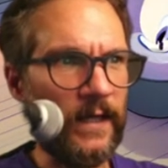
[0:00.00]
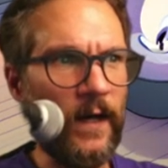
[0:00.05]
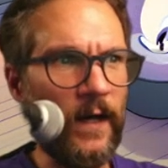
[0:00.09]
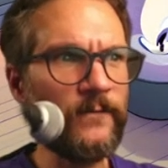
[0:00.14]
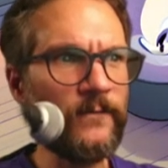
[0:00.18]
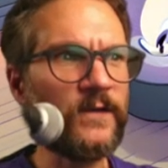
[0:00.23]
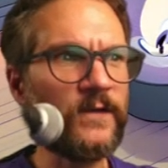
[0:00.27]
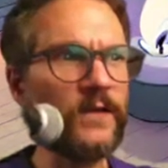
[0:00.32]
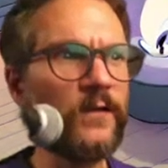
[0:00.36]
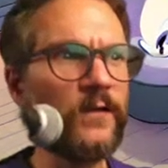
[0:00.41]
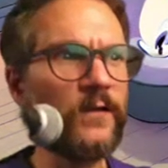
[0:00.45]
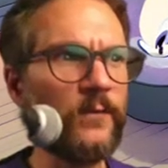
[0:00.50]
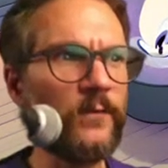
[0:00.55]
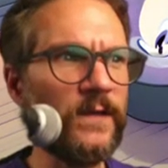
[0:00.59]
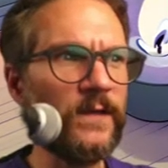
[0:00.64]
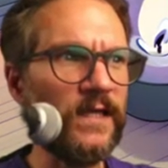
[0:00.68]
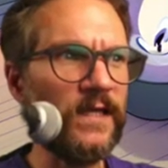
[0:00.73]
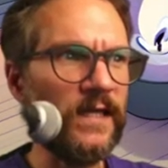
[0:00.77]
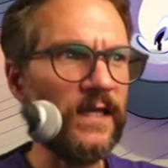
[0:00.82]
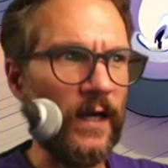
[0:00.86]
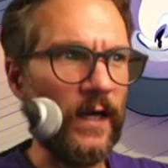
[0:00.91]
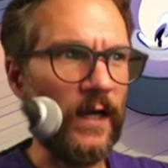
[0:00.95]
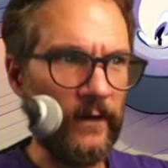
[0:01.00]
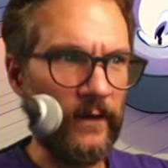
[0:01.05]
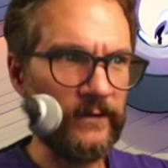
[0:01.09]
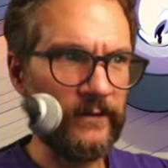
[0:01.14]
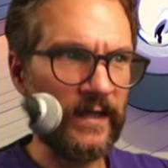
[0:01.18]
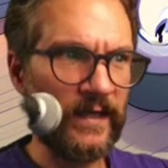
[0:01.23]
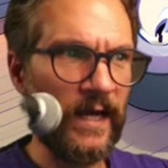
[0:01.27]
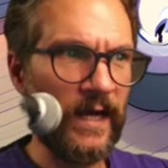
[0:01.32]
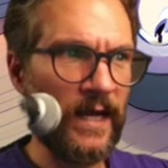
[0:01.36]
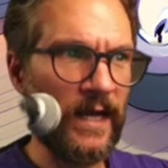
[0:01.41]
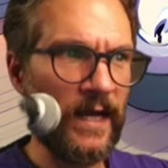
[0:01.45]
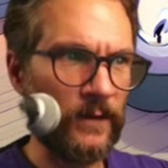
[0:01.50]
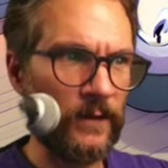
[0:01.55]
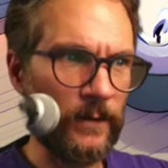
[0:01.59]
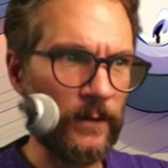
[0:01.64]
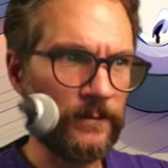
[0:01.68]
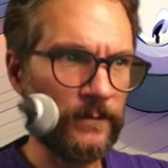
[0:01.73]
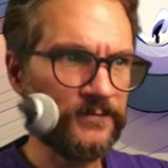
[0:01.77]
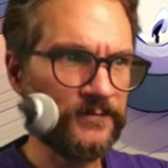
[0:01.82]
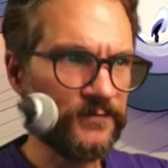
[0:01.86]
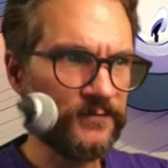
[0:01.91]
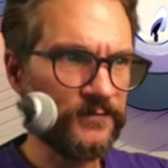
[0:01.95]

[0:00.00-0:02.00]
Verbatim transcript: of degree of legato.